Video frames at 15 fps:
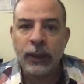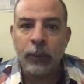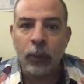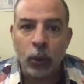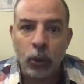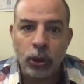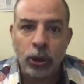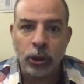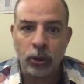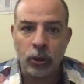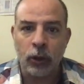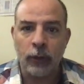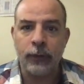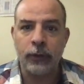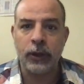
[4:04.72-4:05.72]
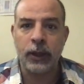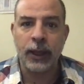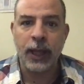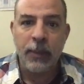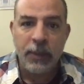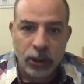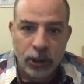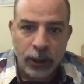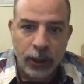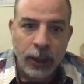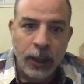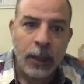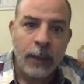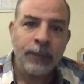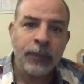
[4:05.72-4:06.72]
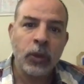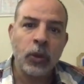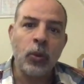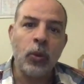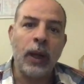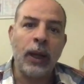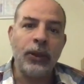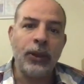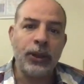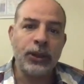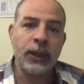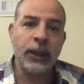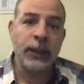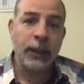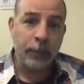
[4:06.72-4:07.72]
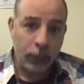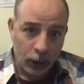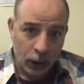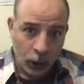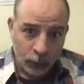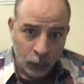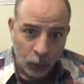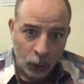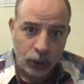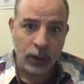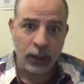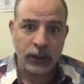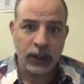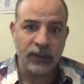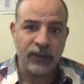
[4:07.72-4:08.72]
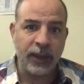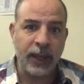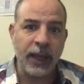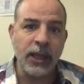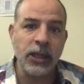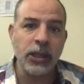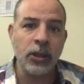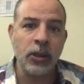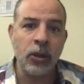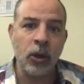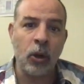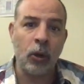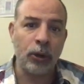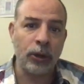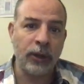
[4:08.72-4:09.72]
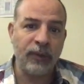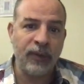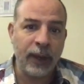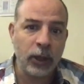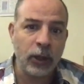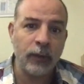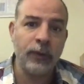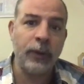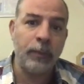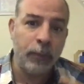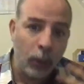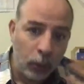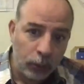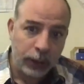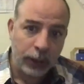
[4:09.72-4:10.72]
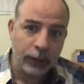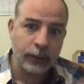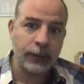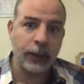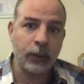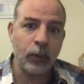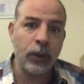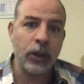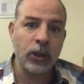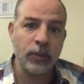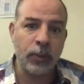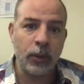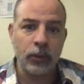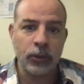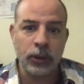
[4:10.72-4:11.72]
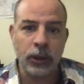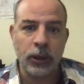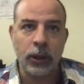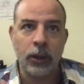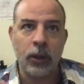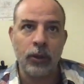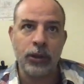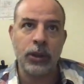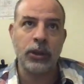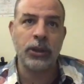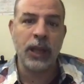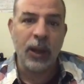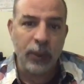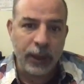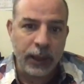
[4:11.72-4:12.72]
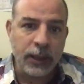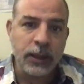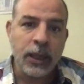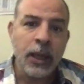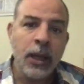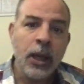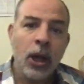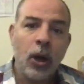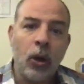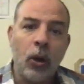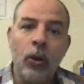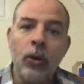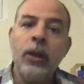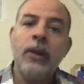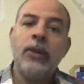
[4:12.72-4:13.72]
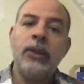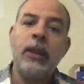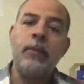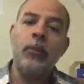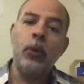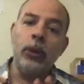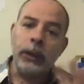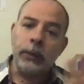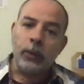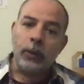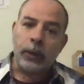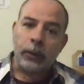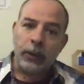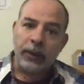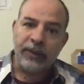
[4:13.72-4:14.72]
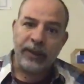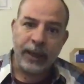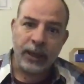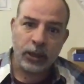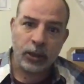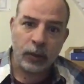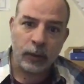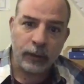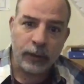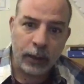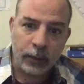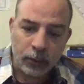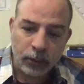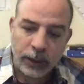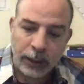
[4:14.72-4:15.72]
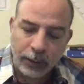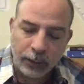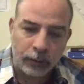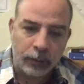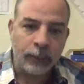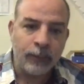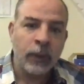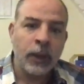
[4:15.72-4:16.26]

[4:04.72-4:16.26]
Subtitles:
evolution of ocean chemistry, to understand the problem of ocean acidification or the fate of the pollutants that we dispose in the oceans nowadays, or the multiple ramifications of carbon cycle.